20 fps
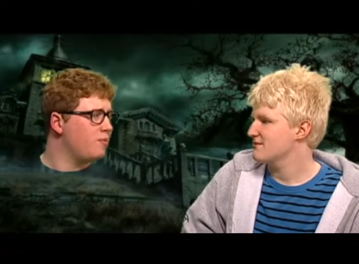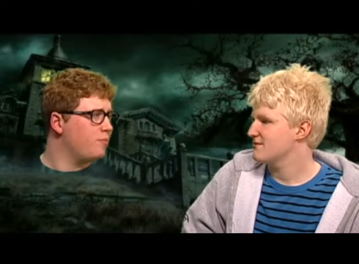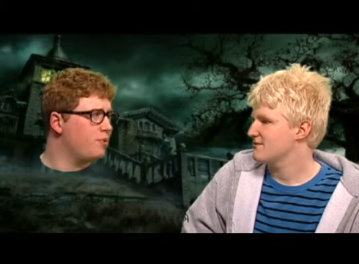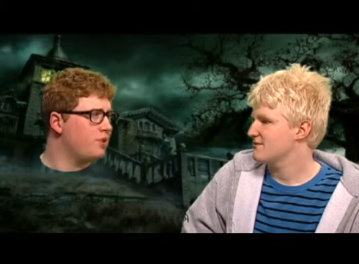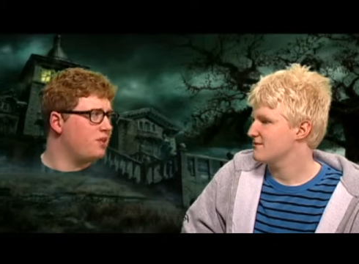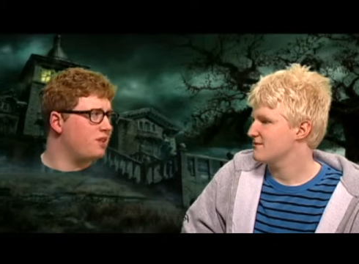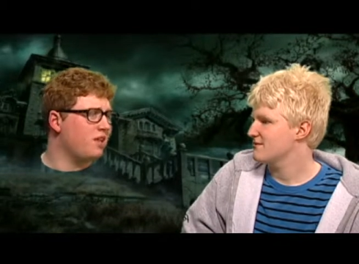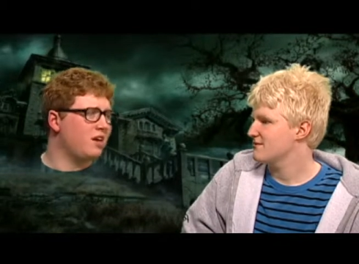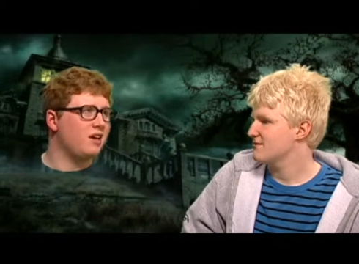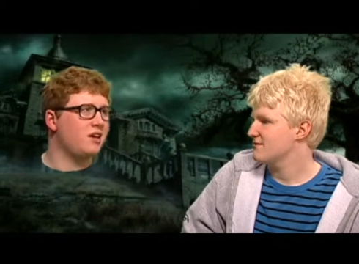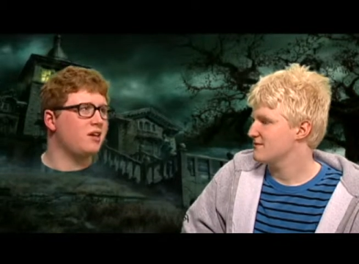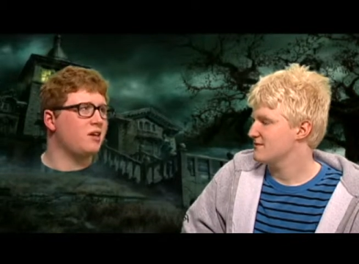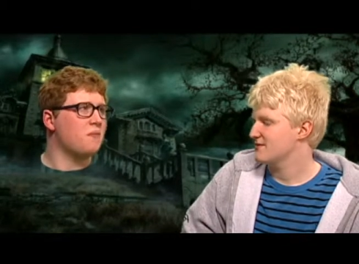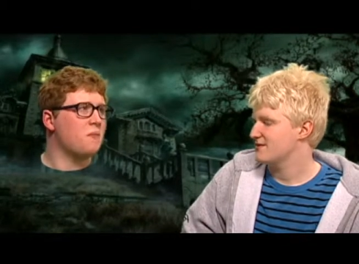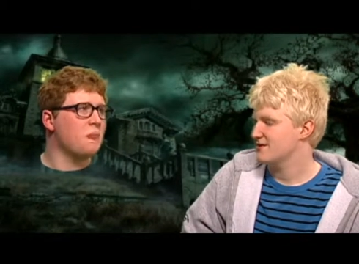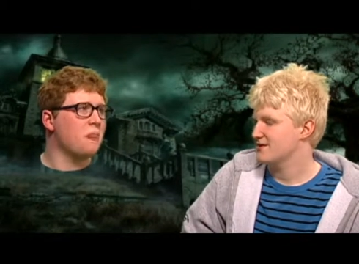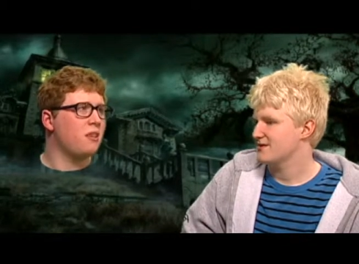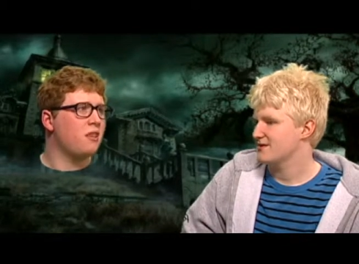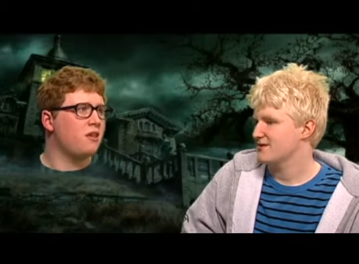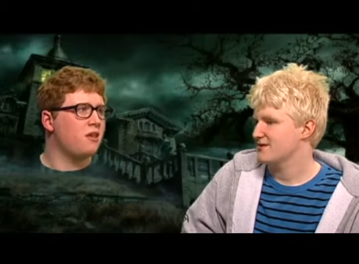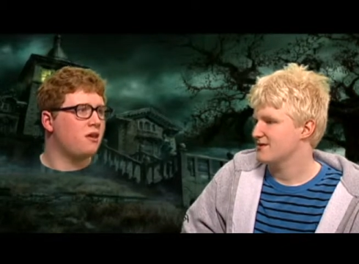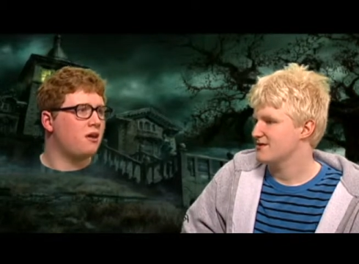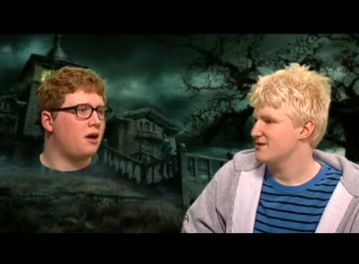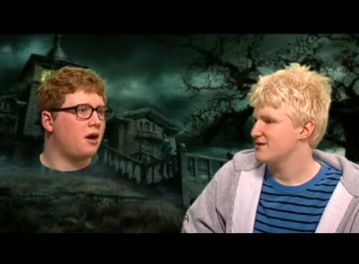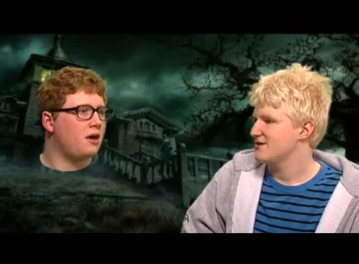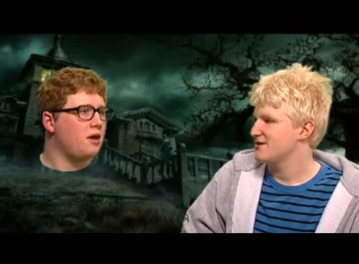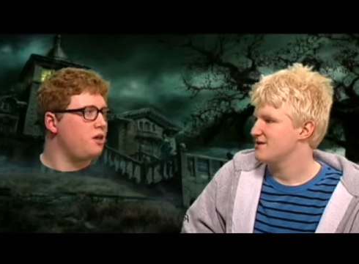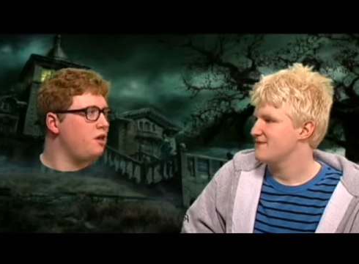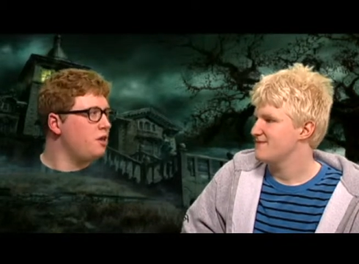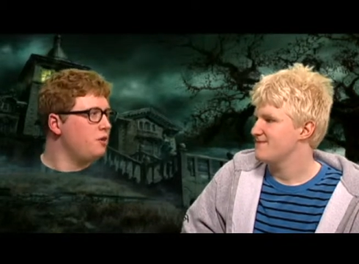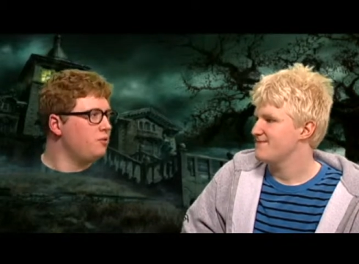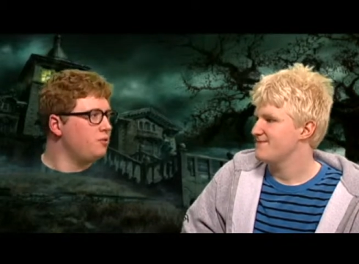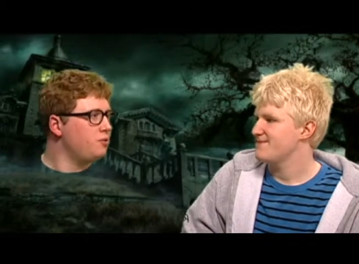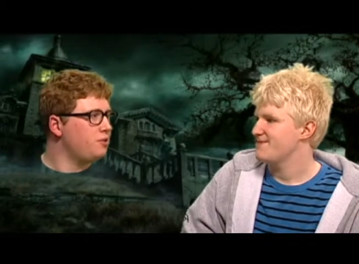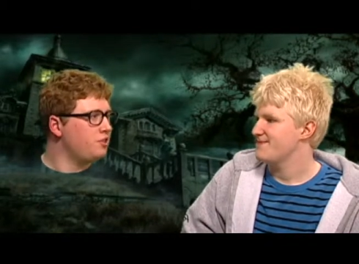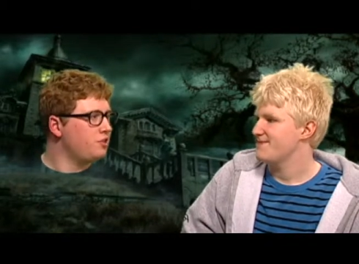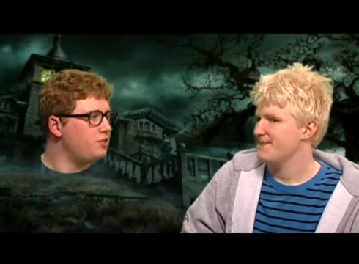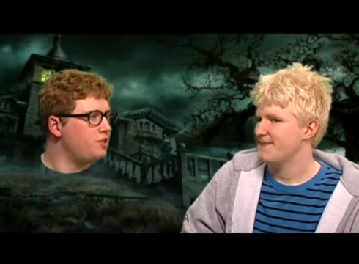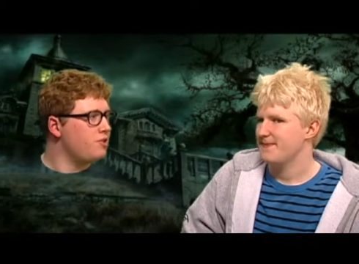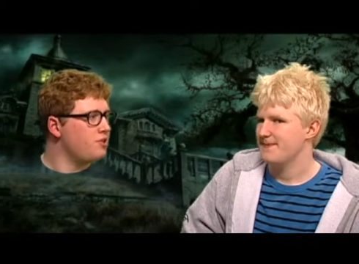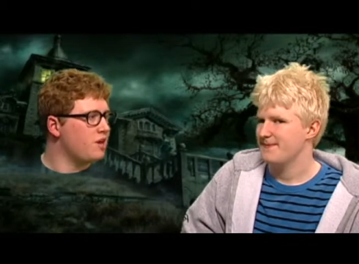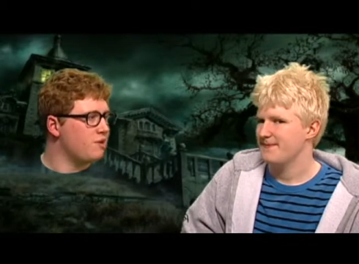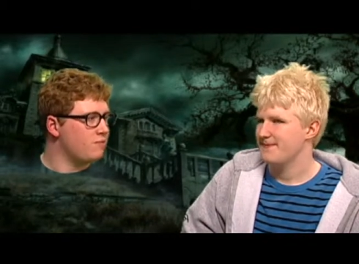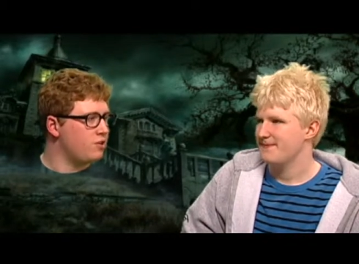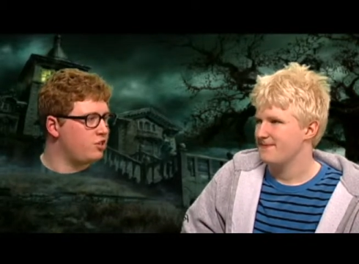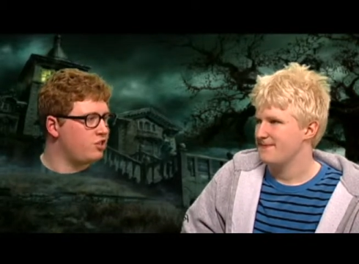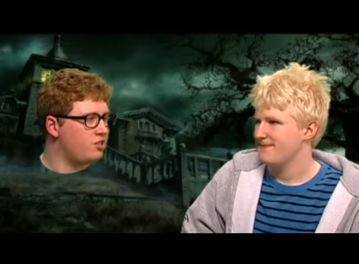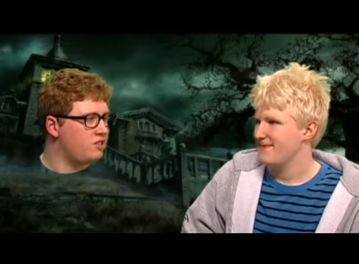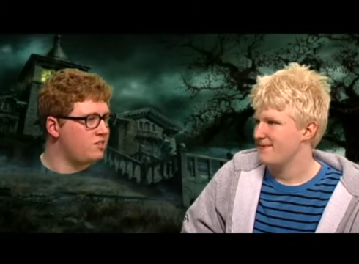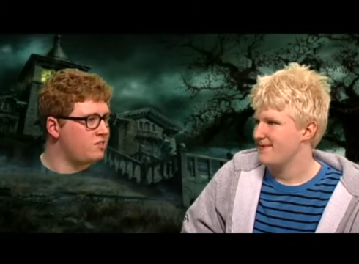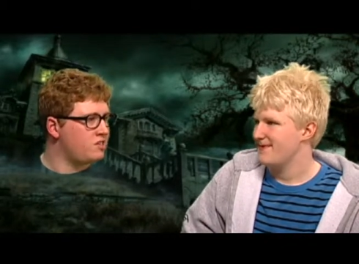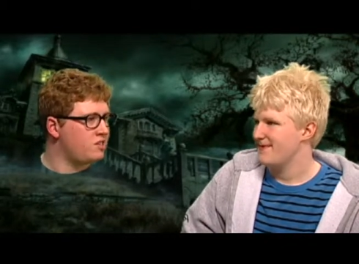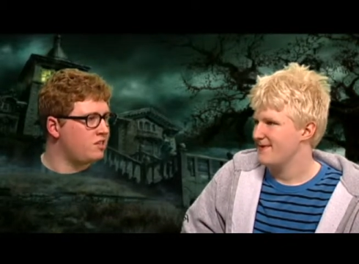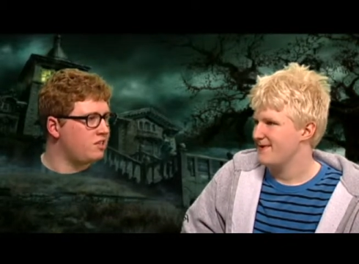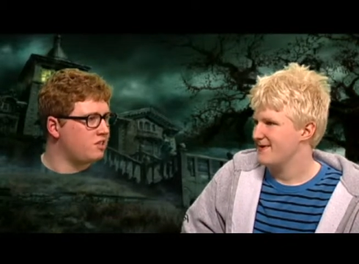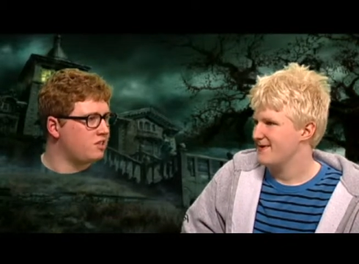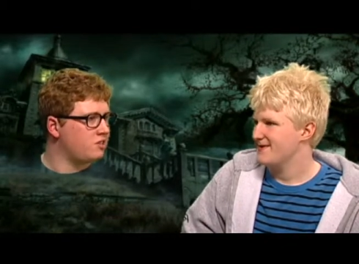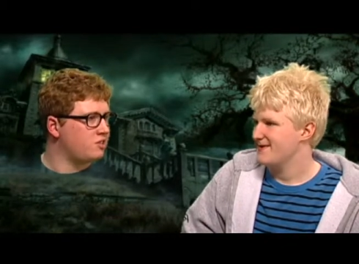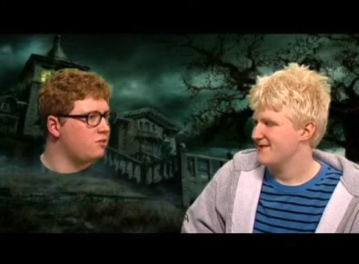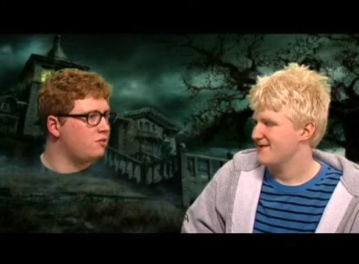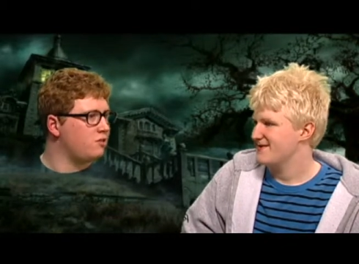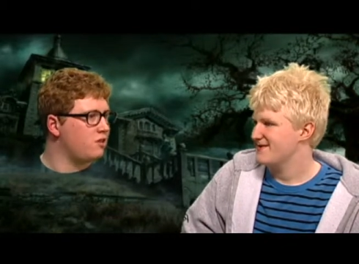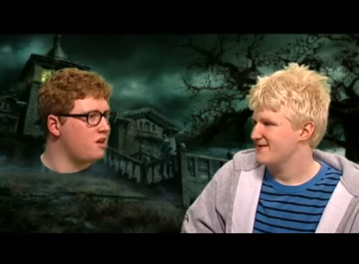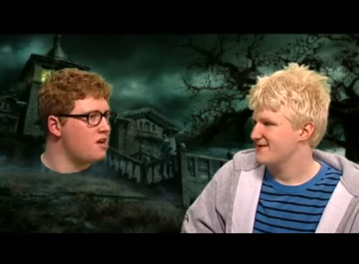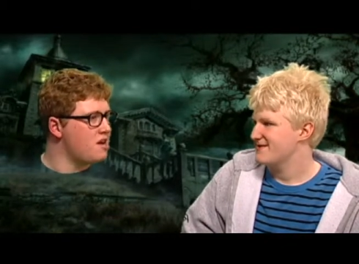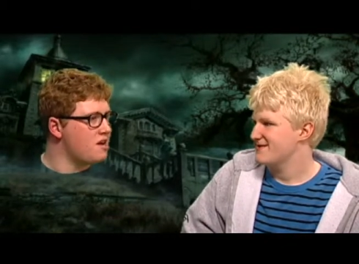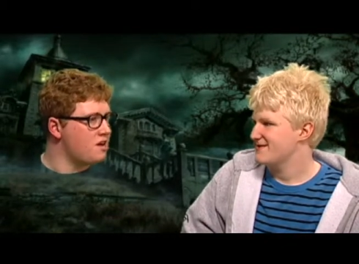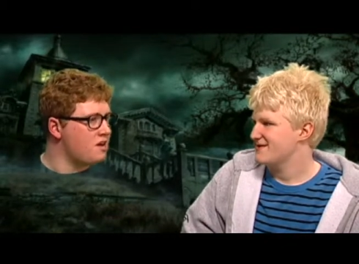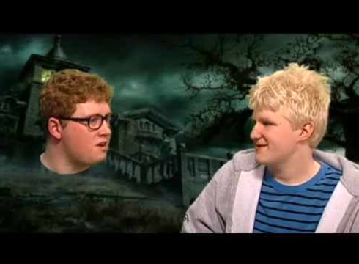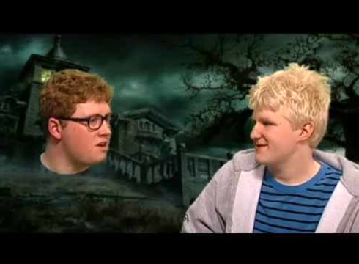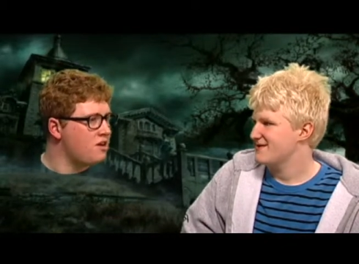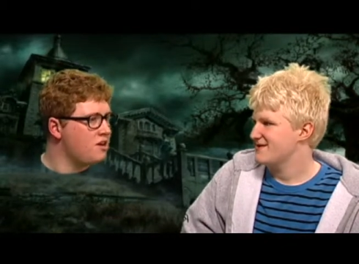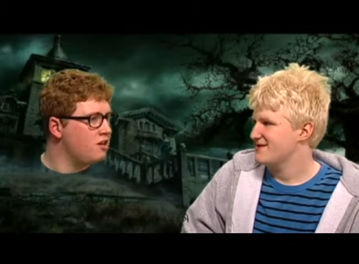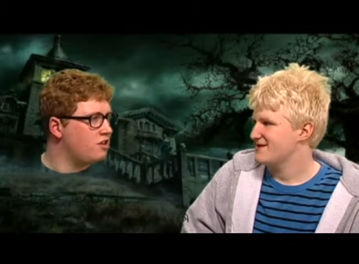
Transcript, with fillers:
Speaker 1: But like, I, you don't really see her that much. She doesn't have like a single line.